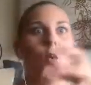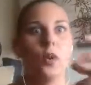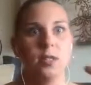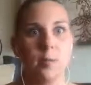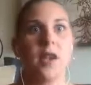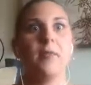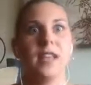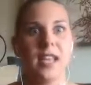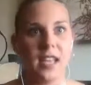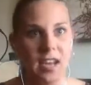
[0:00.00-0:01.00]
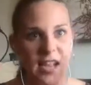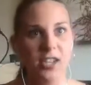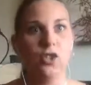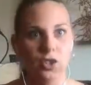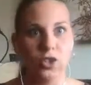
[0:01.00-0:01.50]
went to pick up the kid
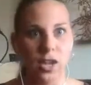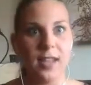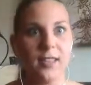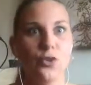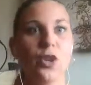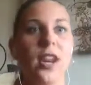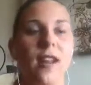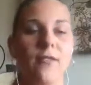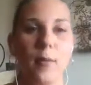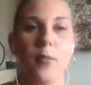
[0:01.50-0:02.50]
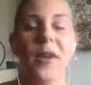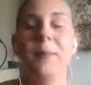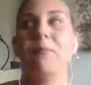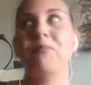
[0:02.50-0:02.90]
and shake the shit out of them, right?